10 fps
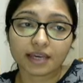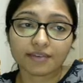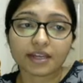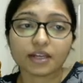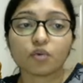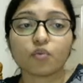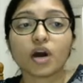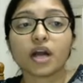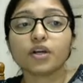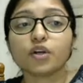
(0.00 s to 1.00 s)
given
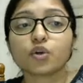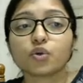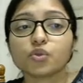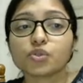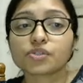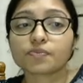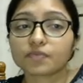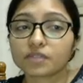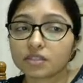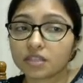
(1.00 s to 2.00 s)
1, 2,
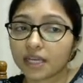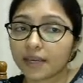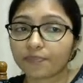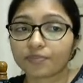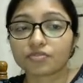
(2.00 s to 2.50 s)
3.